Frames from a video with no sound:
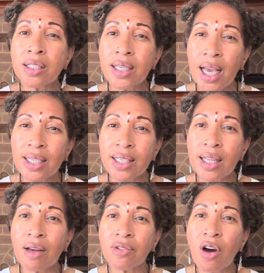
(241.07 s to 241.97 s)
can't say
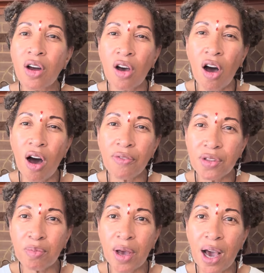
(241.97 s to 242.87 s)
that I've gone off
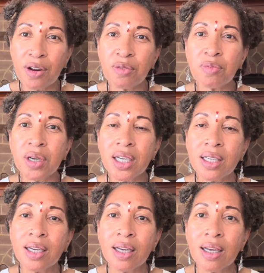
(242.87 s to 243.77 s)
the pattern,
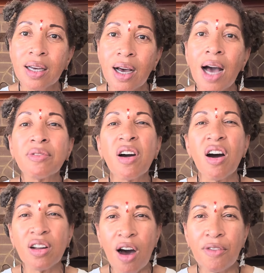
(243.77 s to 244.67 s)
but I've
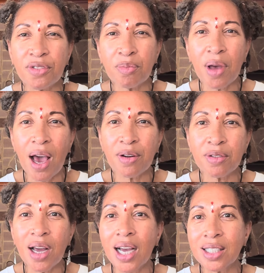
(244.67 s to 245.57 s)
gone off the
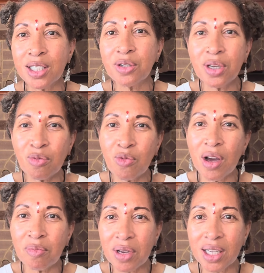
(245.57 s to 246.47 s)
pattern. I still eat
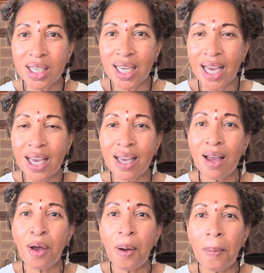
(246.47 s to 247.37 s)
one meal a day,
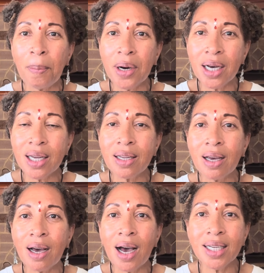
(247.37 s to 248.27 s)

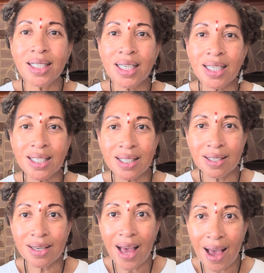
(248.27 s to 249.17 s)
but I tend to
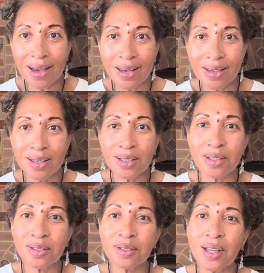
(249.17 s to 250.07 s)
snack.
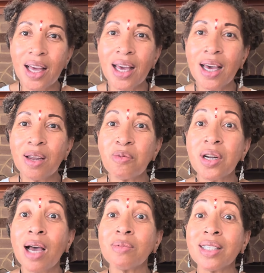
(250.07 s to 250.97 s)
And what
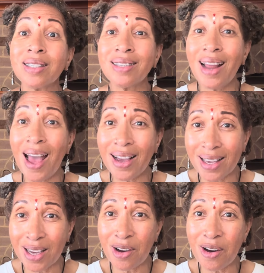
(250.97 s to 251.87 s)
I'm
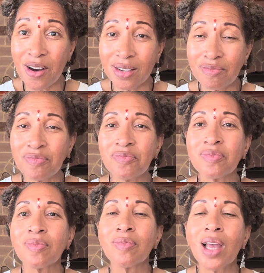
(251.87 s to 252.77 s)
snacking on
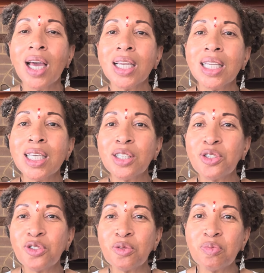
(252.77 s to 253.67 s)
needs
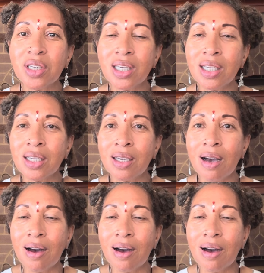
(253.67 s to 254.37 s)
to be